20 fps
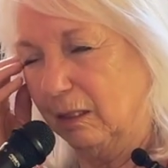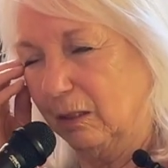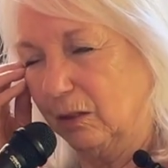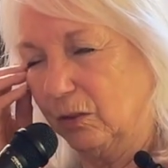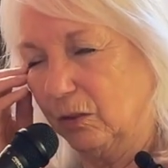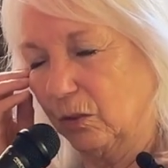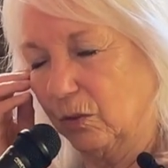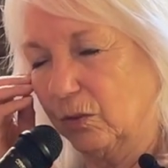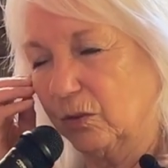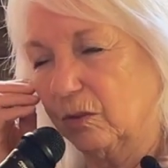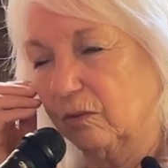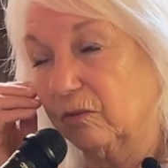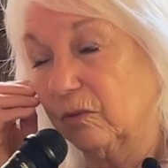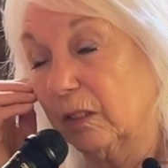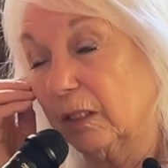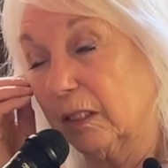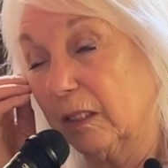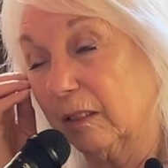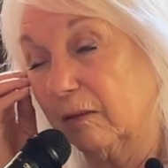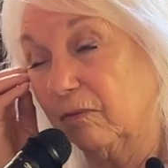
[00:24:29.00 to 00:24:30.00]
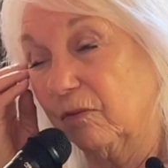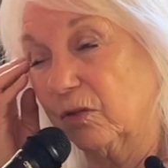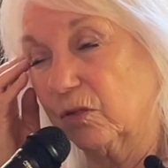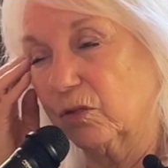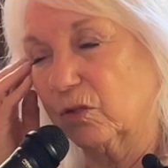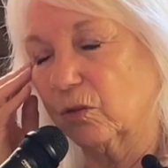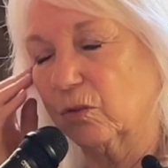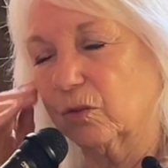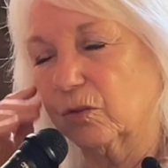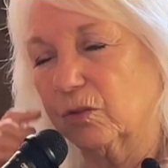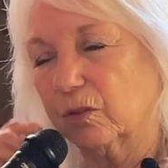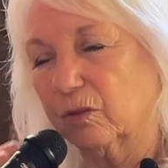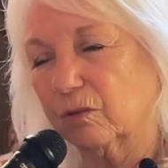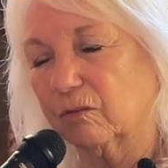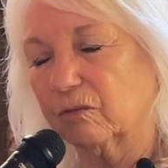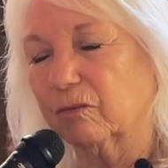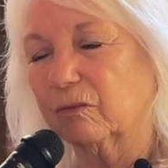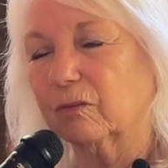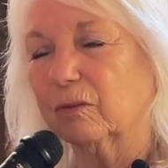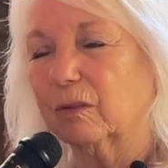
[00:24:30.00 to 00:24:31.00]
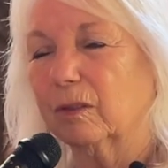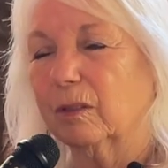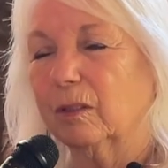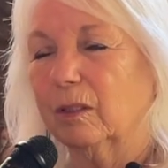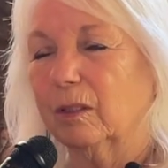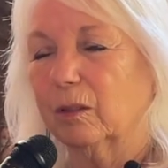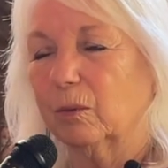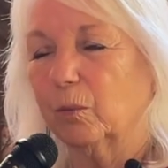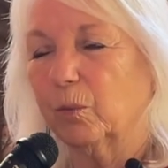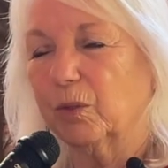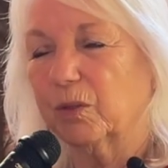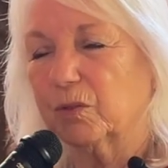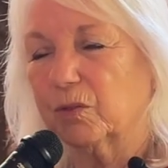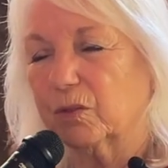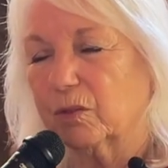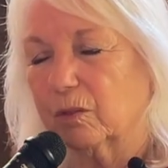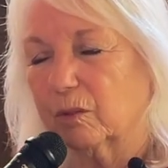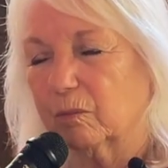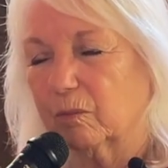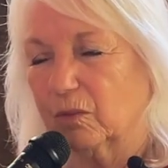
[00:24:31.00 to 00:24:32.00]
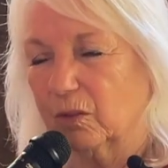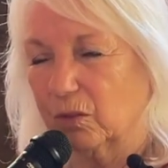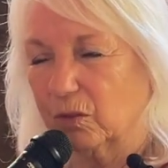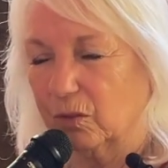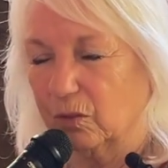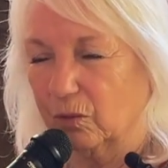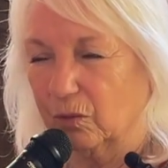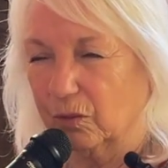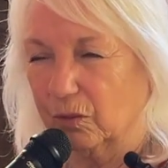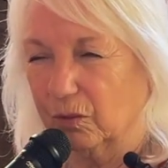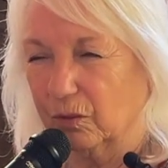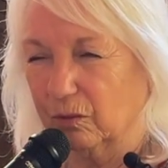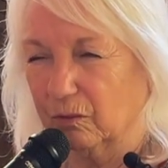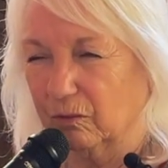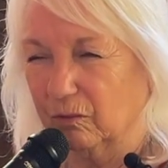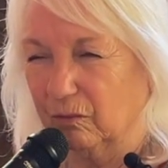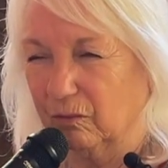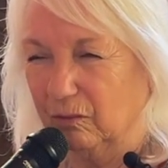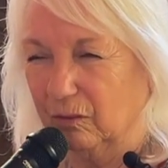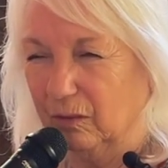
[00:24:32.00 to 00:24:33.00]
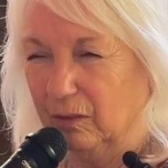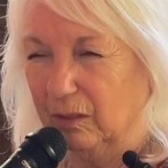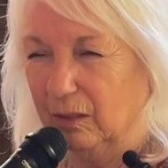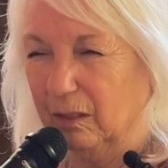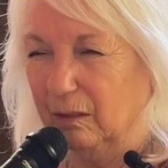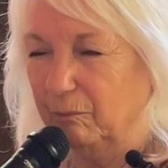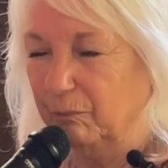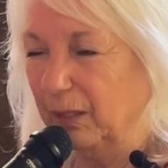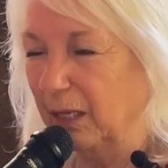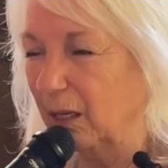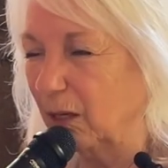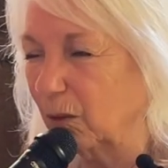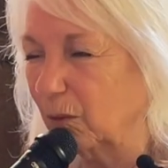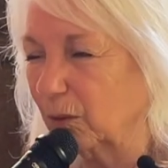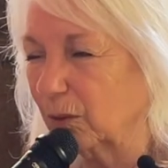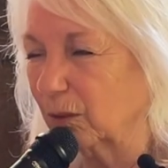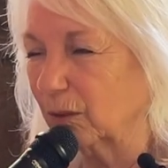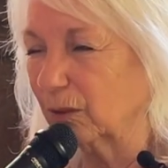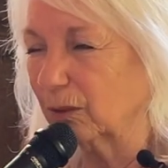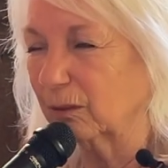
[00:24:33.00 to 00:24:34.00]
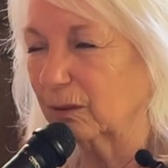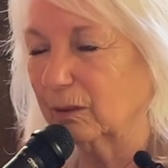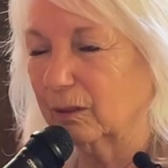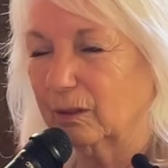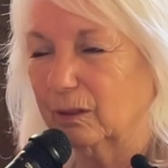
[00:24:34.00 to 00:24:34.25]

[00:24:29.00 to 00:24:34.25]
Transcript: Source of life, the source of wisdom, the source of power,